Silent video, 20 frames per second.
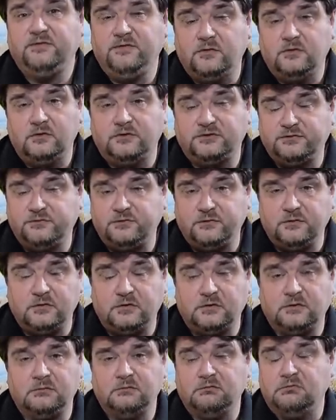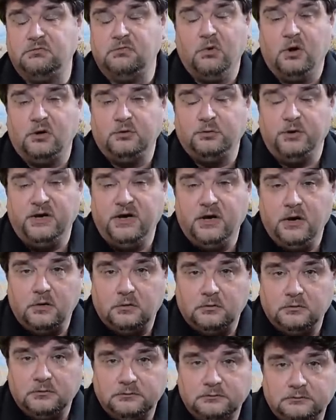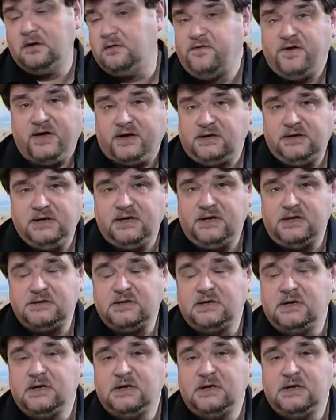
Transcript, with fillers: force for what we know. Fact is,